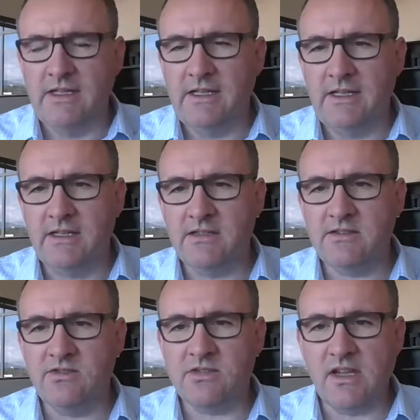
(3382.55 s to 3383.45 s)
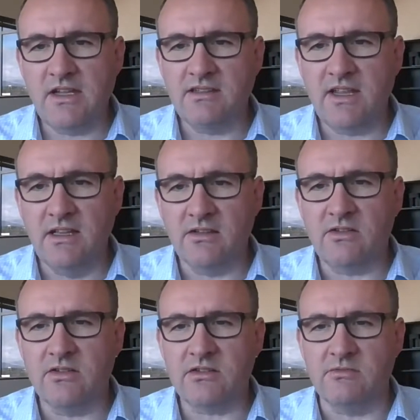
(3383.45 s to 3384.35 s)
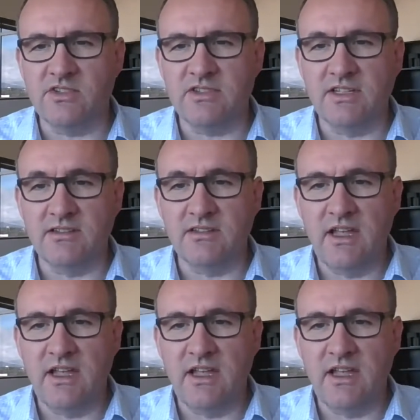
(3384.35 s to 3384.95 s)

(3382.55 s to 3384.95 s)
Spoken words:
is just kind of tell their customers that